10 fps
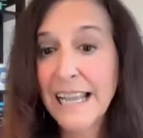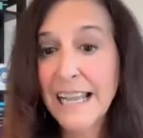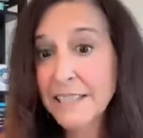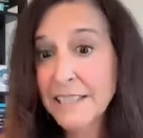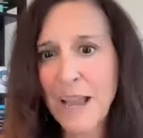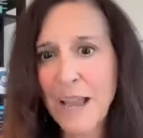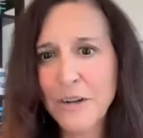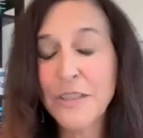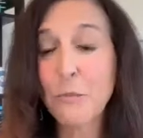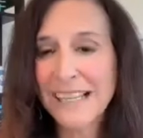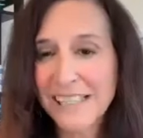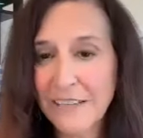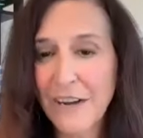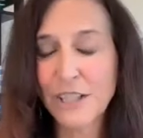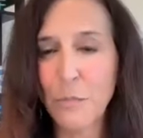It inspired the rest
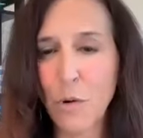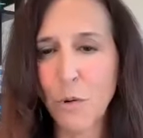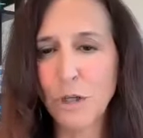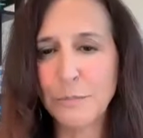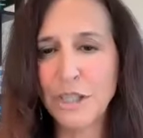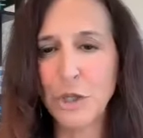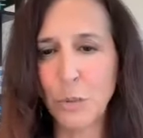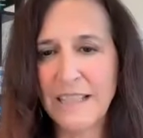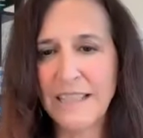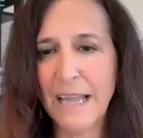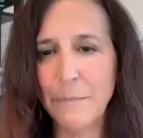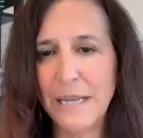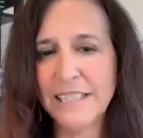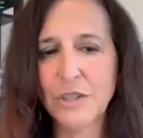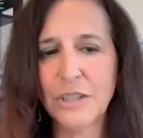of our small group to join that
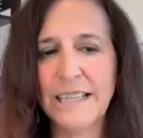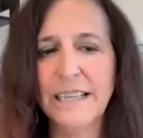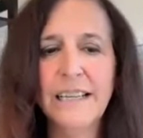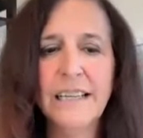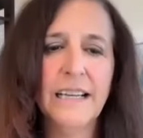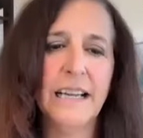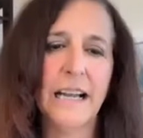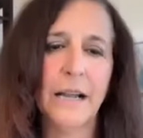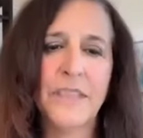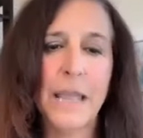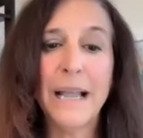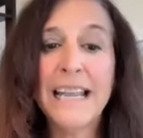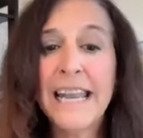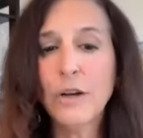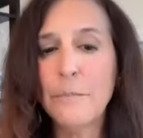ministry. Uh, they
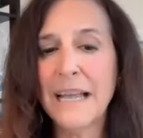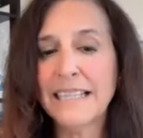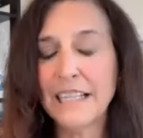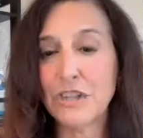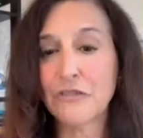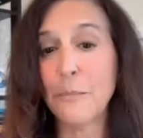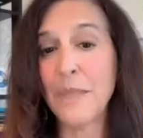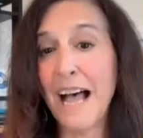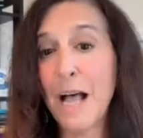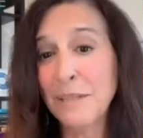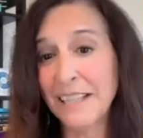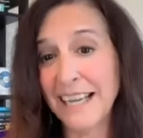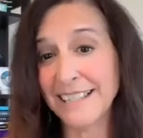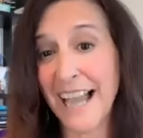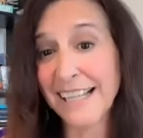might hear a message from the
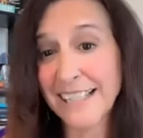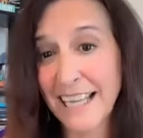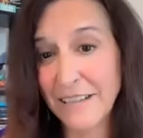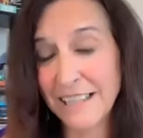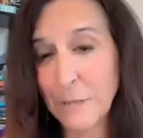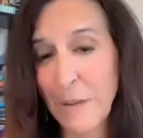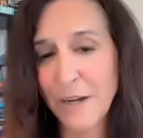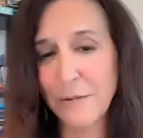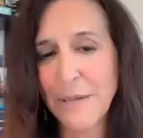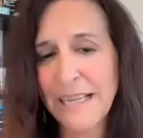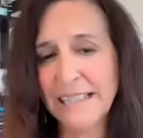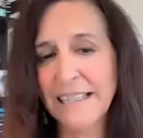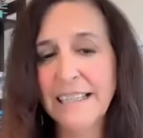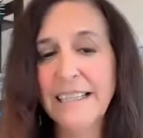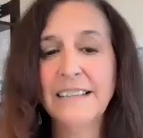homily, as I said, inspired me.
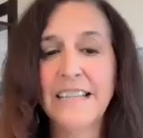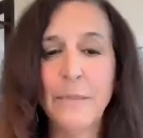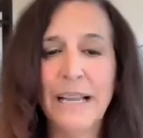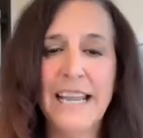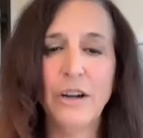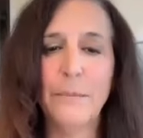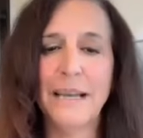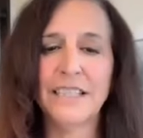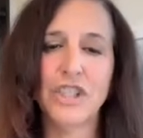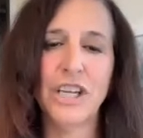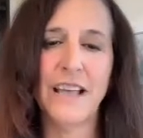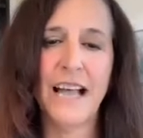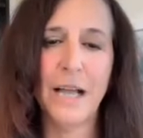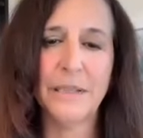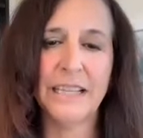They might hear a message in the
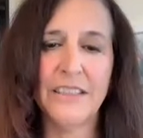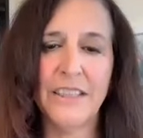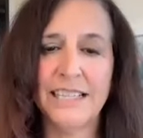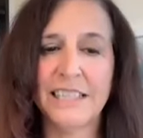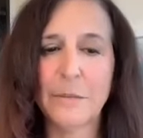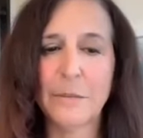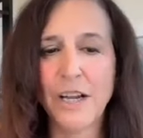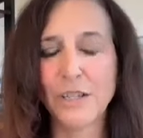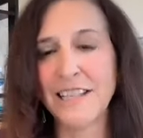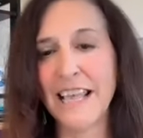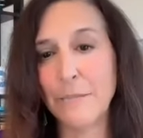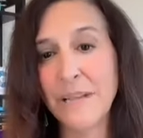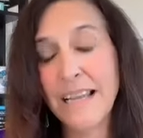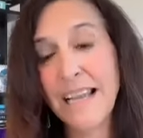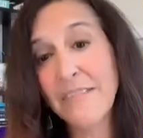homily that inspires
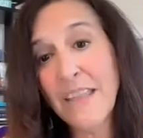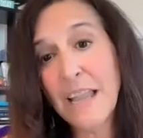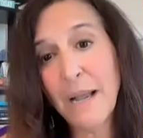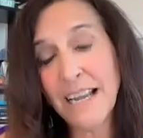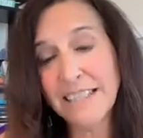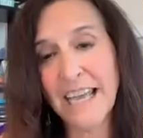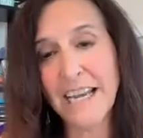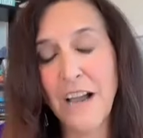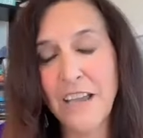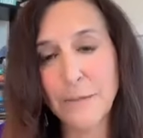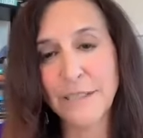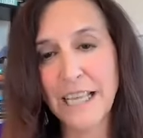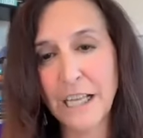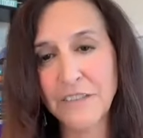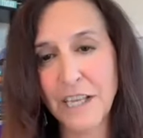them, and they might identify
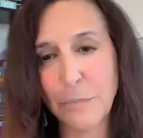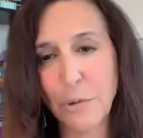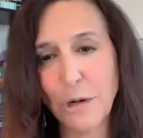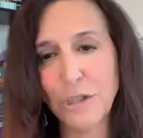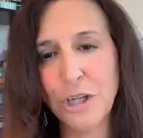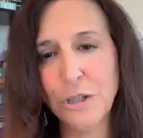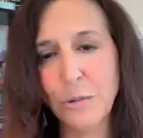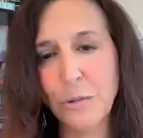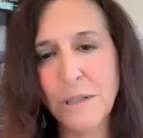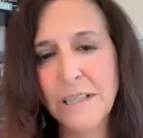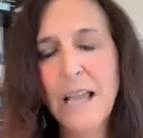themselves and approach you.